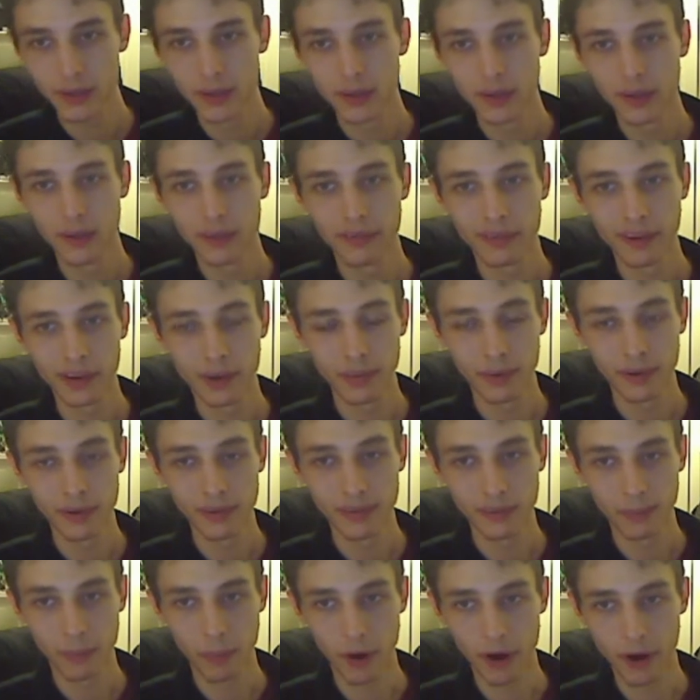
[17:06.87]
figurines
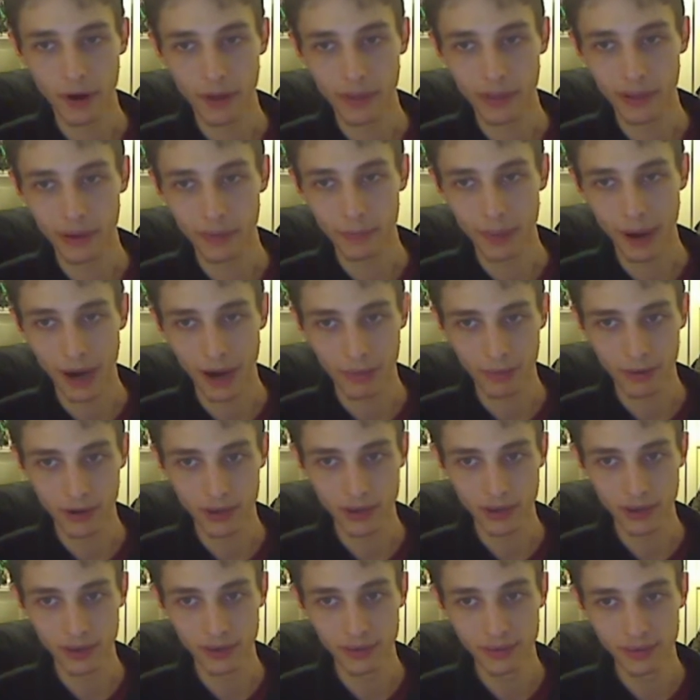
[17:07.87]
a part of the Power
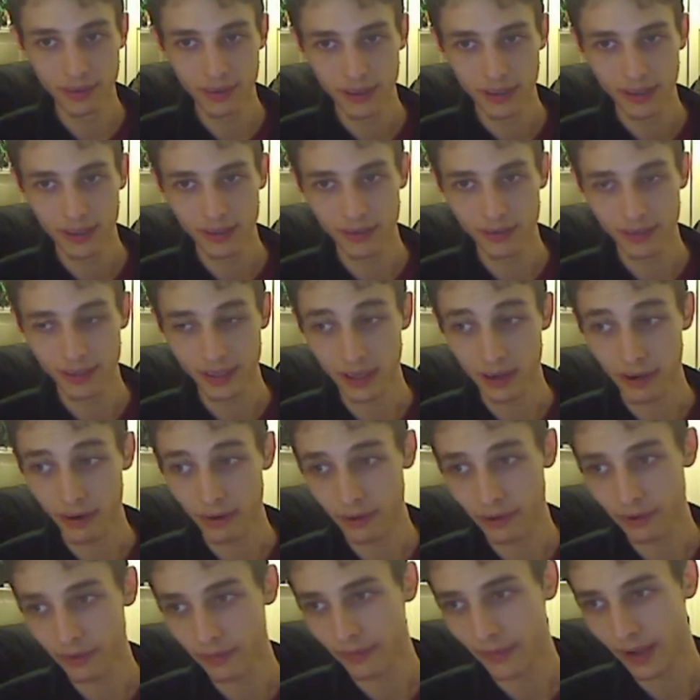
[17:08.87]
Rangers
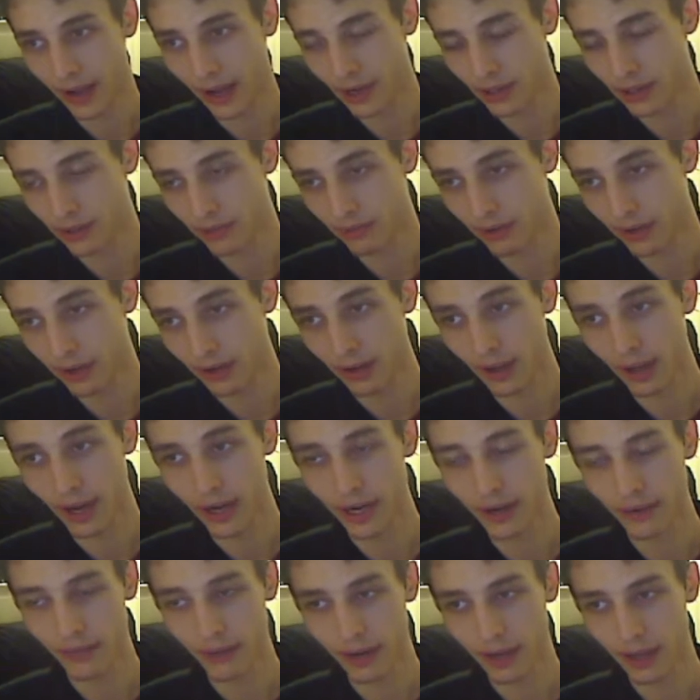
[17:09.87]
Zeo action figure line
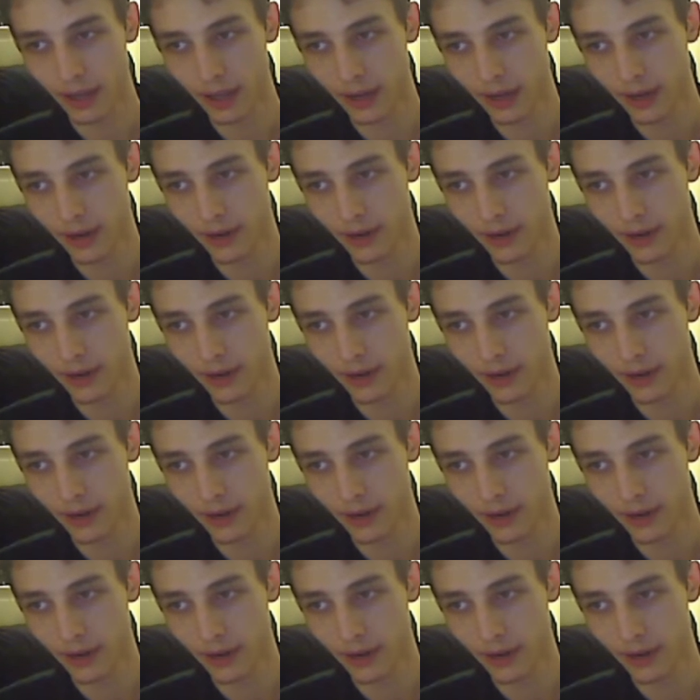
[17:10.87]
ever again.